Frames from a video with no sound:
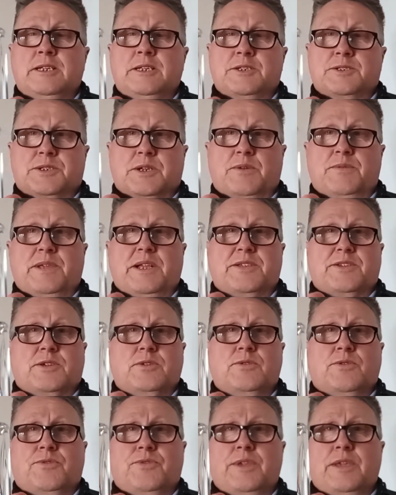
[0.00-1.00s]
So that's a
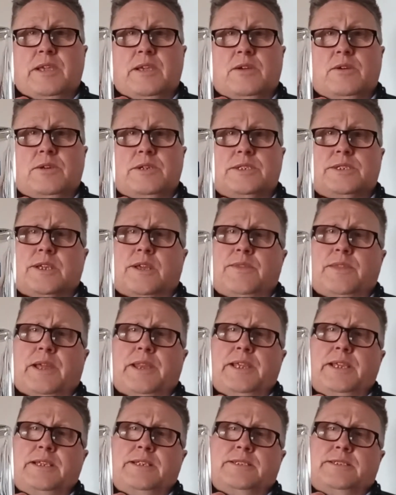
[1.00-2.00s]
good thing, guys. That
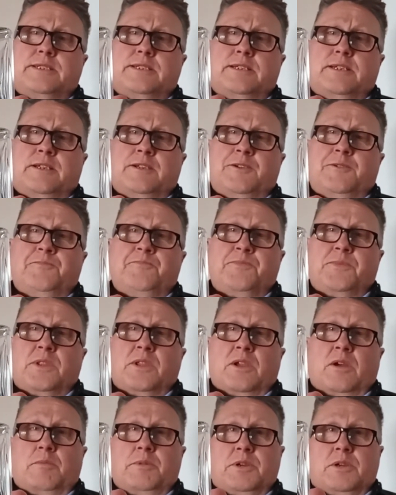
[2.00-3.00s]
is,
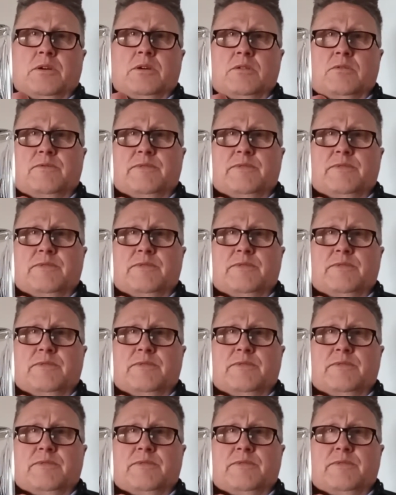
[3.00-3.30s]
I mean, I love